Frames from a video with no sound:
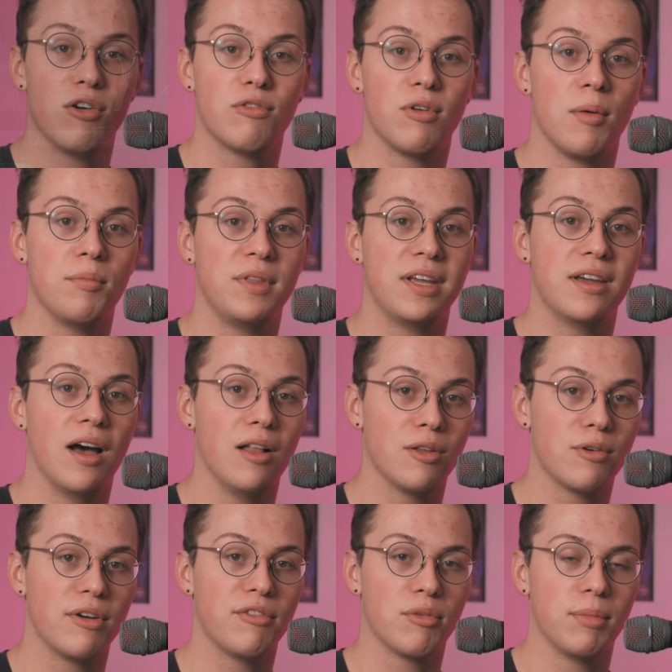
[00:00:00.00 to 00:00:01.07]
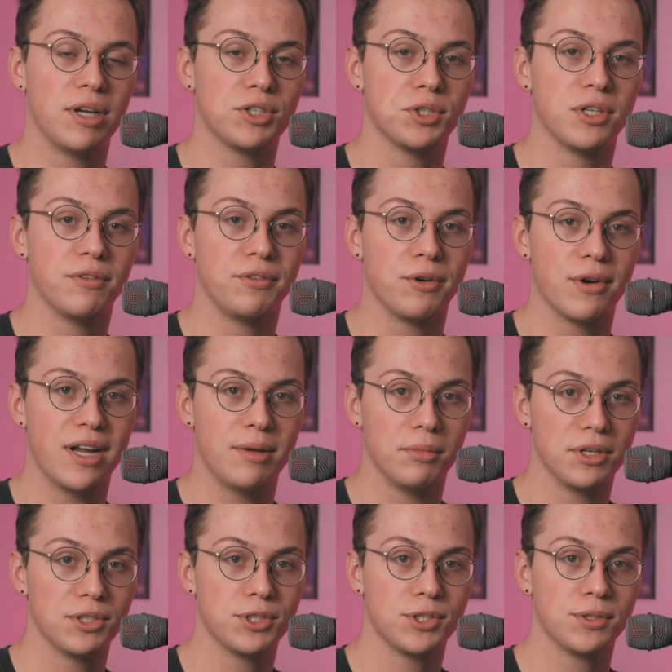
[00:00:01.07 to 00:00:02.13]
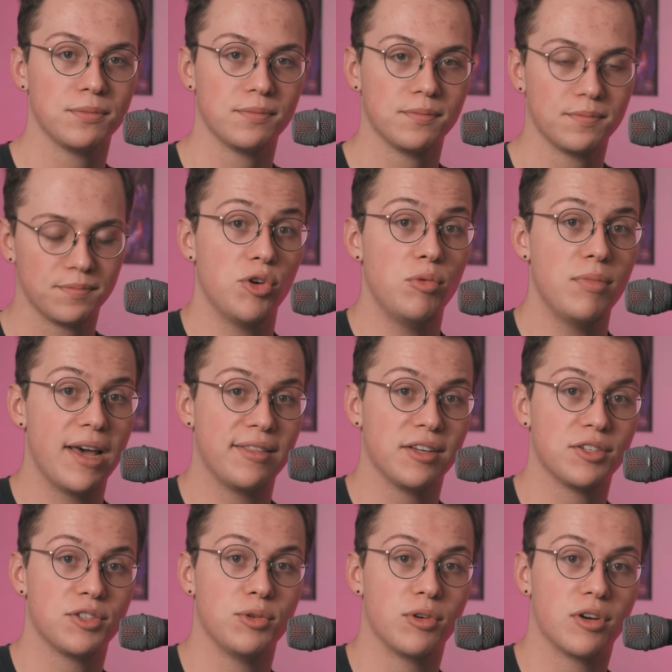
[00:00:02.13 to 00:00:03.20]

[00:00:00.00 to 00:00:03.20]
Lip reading: from the color information of your image. There are two methods to